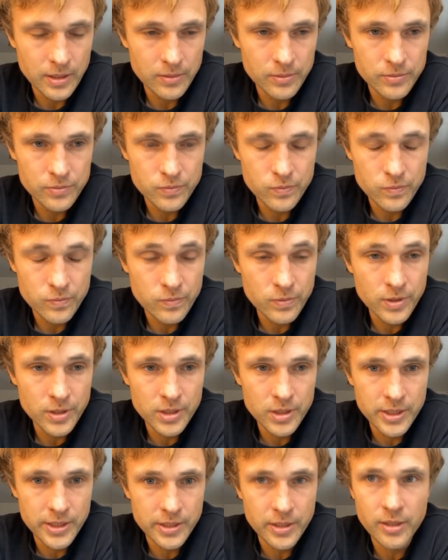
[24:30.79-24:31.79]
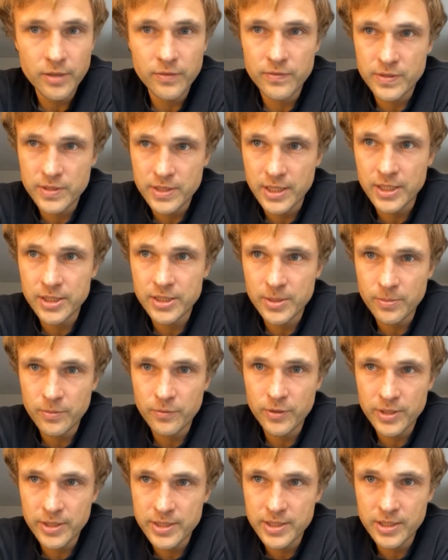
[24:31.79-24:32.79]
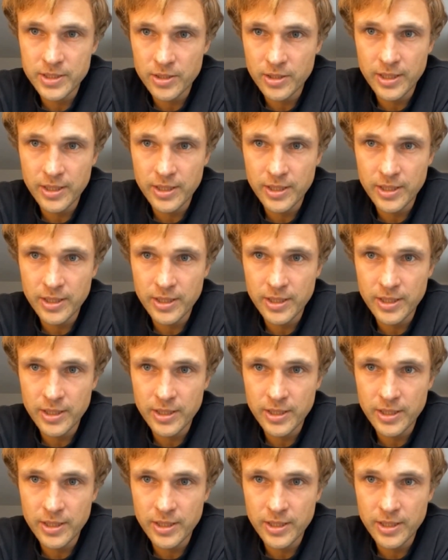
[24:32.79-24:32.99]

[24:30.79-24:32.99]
was really nervous actually before I did things.